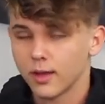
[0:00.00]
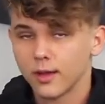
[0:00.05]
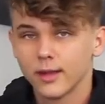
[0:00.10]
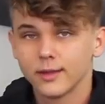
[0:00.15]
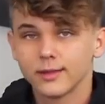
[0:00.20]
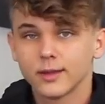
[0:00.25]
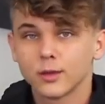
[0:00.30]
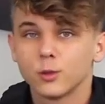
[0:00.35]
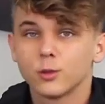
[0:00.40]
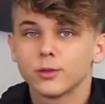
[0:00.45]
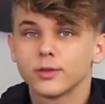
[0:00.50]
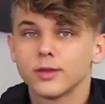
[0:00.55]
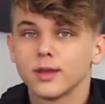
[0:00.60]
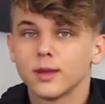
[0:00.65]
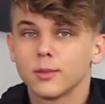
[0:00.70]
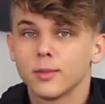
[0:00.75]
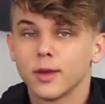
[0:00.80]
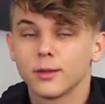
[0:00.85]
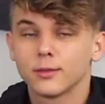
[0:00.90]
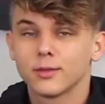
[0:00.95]
And the cool thing
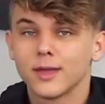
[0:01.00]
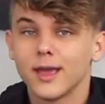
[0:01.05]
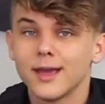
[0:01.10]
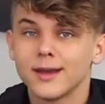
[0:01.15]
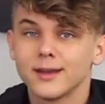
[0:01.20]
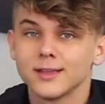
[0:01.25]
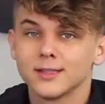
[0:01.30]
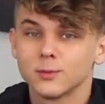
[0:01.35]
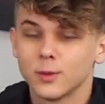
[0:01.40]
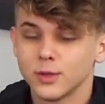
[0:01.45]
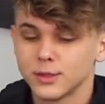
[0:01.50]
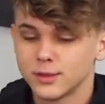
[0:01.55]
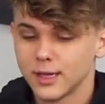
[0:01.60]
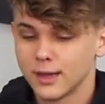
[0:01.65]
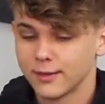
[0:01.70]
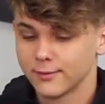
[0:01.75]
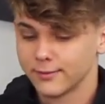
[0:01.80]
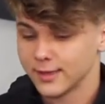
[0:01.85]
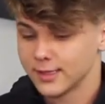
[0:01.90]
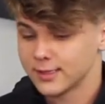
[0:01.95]
about that is once you
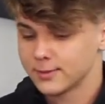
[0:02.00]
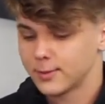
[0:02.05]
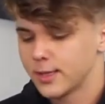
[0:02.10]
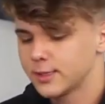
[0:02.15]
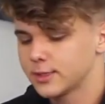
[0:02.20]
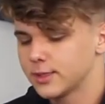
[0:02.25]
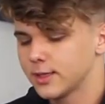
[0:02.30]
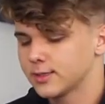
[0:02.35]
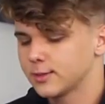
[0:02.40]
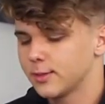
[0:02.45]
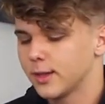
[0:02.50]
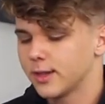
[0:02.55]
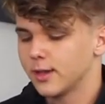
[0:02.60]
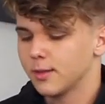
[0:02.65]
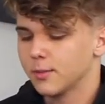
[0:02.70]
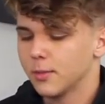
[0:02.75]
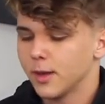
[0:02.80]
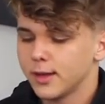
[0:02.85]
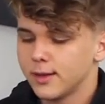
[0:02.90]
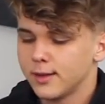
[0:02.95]
have this page that's
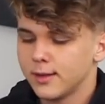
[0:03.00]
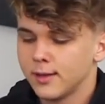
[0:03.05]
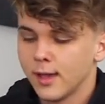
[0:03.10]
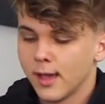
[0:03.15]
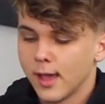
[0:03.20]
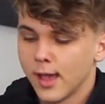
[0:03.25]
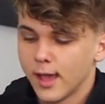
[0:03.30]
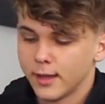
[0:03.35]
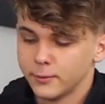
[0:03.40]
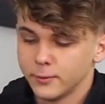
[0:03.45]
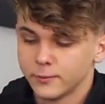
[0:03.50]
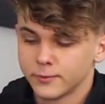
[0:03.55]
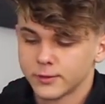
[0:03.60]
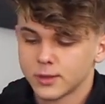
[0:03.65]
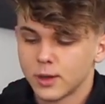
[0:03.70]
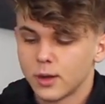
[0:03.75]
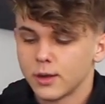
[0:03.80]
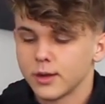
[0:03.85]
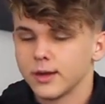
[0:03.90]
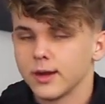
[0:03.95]
making money and you've
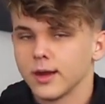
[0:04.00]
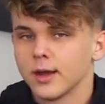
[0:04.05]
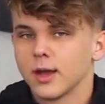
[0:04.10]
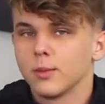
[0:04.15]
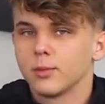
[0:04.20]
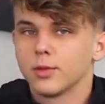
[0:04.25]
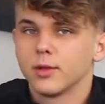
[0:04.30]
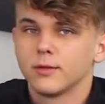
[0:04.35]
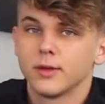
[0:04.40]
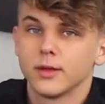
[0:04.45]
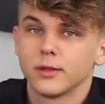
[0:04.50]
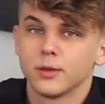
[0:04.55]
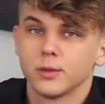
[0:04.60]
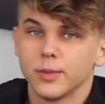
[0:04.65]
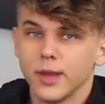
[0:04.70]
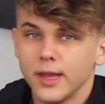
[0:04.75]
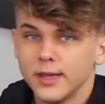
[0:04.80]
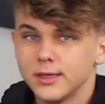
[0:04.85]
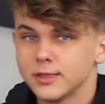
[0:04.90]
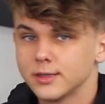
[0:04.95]
started a couple of other
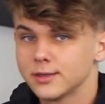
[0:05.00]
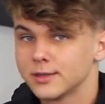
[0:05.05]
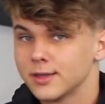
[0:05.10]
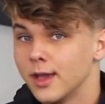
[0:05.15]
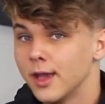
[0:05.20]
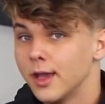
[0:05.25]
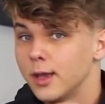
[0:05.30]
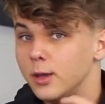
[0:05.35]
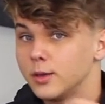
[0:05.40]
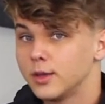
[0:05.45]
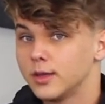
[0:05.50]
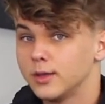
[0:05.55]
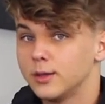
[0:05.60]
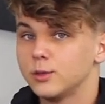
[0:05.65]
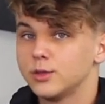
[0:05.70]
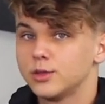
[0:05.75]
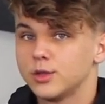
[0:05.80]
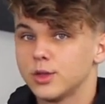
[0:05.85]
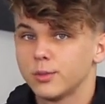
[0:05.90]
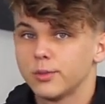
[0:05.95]
pages, you can
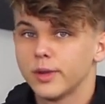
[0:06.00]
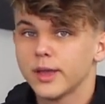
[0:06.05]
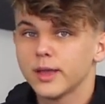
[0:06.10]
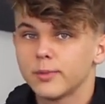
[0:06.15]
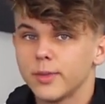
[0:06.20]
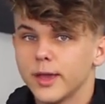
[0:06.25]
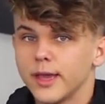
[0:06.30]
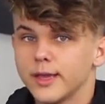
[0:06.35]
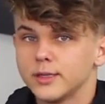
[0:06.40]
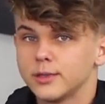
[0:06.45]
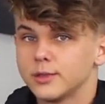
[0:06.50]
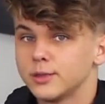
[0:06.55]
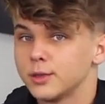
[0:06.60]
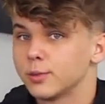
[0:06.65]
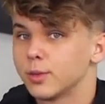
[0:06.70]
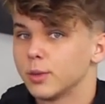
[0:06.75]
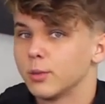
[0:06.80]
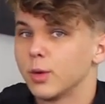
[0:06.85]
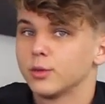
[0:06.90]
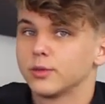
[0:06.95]
use your big page to
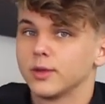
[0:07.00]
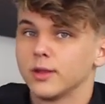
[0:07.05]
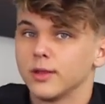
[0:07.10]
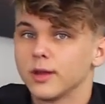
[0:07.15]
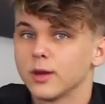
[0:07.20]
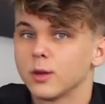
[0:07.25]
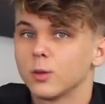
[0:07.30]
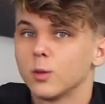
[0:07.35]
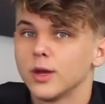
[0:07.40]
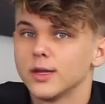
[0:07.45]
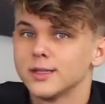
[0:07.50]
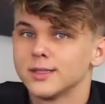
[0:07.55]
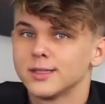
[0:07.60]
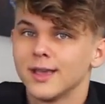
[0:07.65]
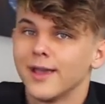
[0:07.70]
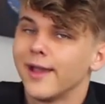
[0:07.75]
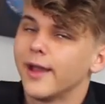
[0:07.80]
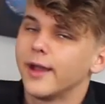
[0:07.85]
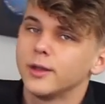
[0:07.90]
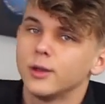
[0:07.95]
promote the little
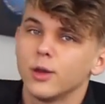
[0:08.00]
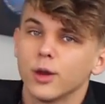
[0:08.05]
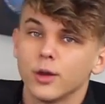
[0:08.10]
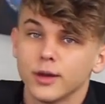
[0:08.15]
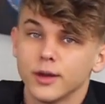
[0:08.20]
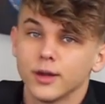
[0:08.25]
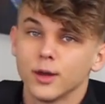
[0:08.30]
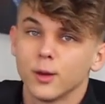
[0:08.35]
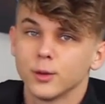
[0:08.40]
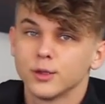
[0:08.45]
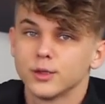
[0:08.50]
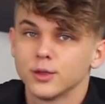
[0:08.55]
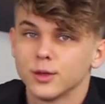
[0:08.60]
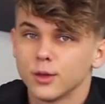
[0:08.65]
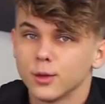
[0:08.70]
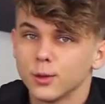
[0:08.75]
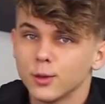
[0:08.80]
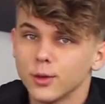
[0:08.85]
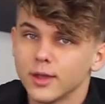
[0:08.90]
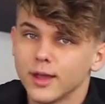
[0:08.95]
ones, and you already know what you're
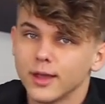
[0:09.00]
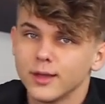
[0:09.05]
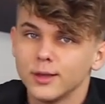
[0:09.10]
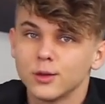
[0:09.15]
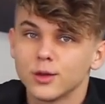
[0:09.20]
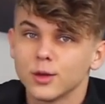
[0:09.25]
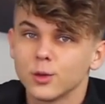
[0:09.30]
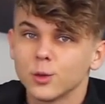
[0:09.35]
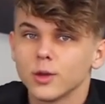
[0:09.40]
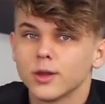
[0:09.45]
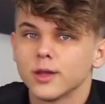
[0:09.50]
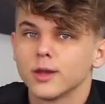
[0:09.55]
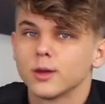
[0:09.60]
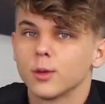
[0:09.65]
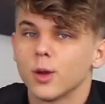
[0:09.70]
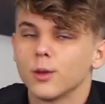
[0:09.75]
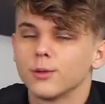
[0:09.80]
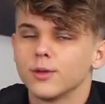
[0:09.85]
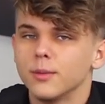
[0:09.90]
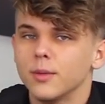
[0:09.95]
doing, and you can really
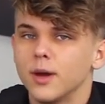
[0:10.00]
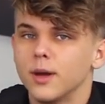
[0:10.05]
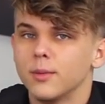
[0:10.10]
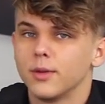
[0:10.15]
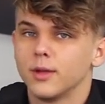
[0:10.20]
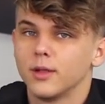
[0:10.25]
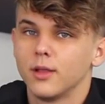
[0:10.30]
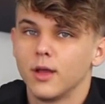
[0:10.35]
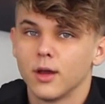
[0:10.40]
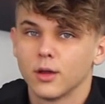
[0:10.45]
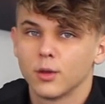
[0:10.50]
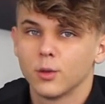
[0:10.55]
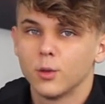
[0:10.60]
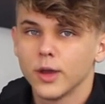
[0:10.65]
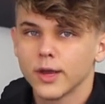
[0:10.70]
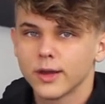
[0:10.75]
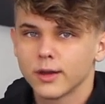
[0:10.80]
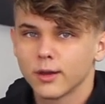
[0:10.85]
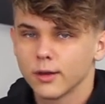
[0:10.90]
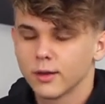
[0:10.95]
grow them up a lot
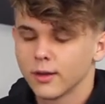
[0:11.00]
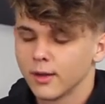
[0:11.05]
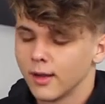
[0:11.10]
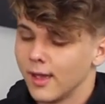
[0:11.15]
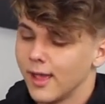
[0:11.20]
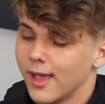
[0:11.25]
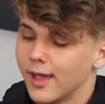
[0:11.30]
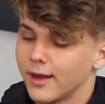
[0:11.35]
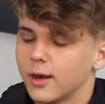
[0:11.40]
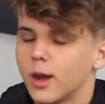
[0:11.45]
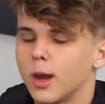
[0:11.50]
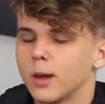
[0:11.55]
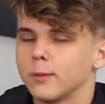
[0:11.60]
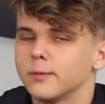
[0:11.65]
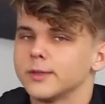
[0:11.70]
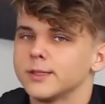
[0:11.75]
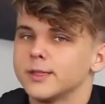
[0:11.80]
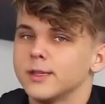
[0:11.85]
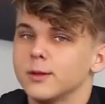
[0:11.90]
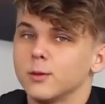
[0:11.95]
quicker. And
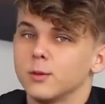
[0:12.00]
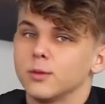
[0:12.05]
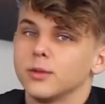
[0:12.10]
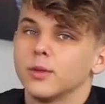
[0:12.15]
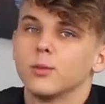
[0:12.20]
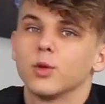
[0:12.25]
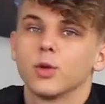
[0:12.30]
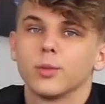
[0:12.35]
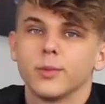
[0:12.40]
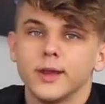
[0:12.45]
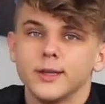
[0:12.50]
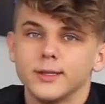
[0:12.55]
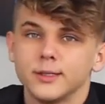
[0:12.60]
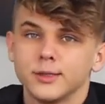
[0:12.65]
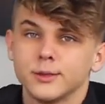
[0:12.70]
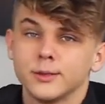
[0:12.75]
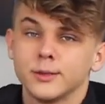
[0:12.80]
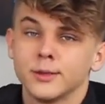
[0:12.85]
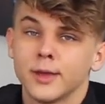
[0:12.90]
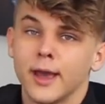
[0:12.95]
obviously the more
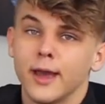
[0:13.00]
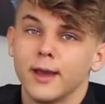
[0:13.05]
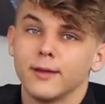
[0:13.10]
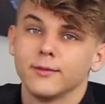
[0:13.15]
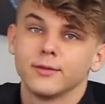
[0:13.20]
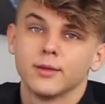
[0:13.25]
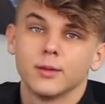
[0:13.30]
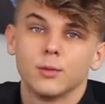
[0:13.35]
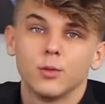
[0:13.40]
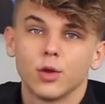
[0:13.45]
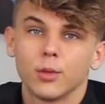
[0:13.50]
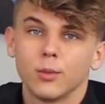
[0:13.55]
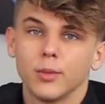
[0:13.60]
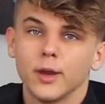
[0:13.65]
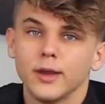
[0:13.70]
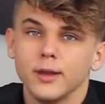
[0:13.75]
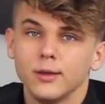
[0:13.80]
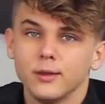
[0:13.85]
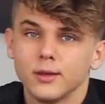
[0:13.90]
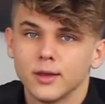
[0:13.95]
pages you have, the more
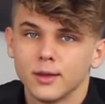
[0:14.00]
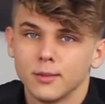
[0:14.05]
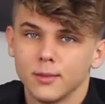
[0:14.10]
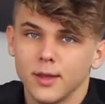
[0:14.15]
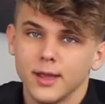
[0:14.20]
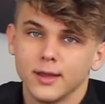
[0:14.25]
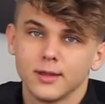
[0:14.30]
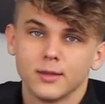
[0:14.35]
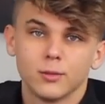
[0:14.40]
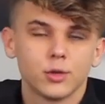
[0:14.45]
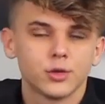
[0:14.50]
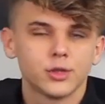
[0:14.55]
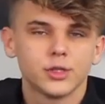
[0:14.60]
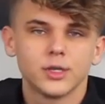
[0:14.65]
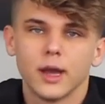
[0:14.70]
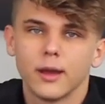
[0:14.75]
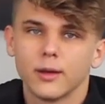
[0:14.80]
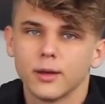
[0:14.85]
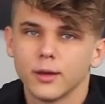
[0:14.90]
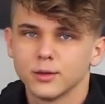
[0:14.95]
money you can make, the more
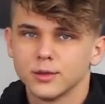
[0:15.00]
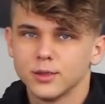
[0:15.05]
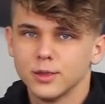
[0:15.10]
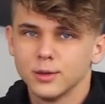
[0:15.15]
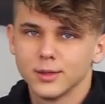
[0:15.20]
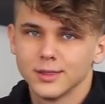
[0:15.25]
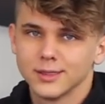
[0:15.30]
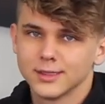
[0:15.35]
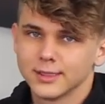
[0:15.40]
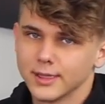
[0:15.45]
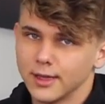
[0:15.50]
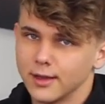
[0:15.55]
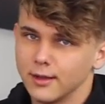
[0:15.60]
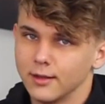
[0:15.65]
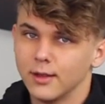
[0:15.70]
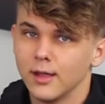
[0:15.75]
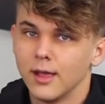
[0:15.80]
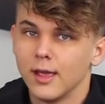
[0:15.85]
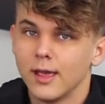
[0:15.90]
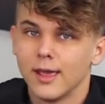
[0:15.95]
shout outs you can
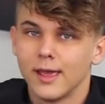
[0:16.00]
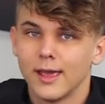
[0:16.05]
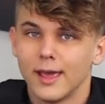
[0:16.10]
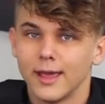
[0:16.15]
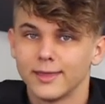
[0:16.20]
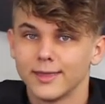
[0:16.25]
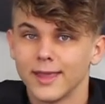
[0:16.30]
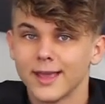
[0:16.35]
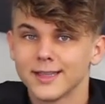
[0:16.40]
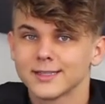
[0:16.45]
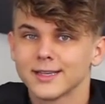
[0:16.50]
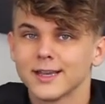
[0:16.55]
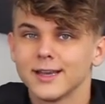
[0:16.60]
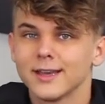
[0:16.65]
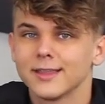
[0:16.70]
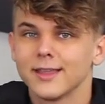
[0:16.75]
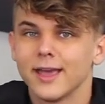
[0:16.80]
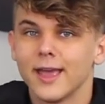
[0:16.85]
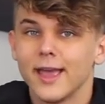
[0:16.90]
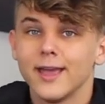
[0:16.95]
sell, And that's kind
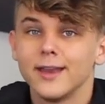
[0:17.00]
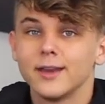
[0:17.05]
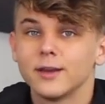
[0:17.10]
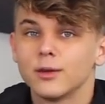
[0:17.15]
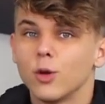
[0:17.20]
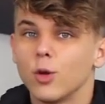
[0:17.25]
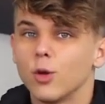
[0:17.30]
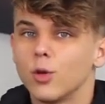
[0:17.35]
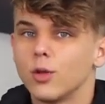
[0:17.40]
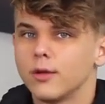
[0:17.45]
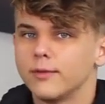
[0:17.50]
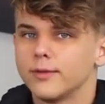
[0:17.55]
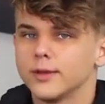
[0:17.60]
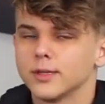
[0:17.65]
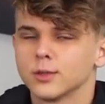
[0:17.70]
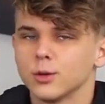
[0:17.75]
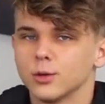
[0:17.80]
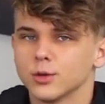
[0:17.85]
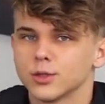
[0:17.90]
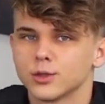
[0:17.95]
of the end goal of
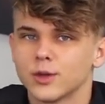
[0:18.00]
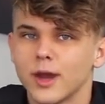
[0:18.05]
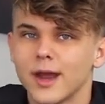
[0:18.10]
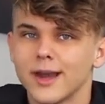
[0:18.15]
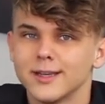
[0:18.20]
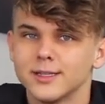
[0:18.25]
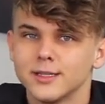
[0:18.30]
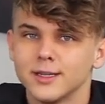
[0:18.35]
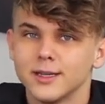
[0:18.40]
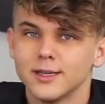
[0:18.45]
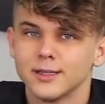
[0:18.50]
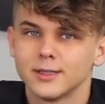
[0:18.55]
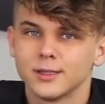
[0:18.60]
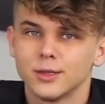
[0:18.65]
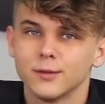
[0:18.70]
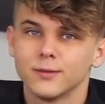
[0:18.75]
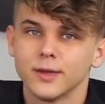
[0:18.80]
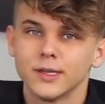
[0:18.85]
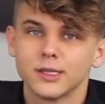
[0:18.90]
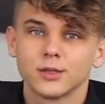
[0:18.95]
this whole strategy, is
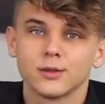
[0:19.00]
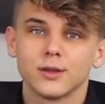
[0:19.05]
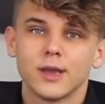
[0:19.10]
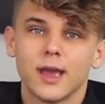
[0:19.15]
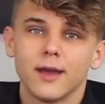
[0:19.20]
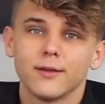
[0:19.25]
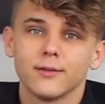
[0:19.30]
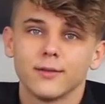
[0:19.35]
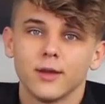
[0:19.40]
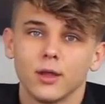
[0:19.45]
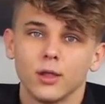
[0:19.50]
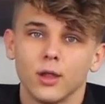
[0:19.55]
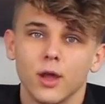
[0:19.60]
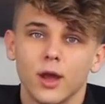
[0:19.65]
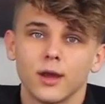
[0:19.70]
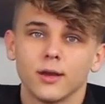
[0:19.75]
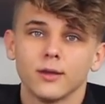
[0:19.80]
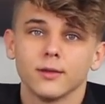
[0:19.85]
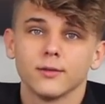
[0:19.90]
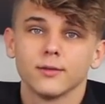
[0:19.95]
to eventually have a
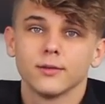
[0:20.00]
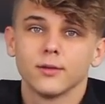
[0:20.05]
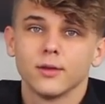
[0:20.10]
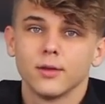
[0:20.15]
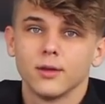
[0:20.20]
lot of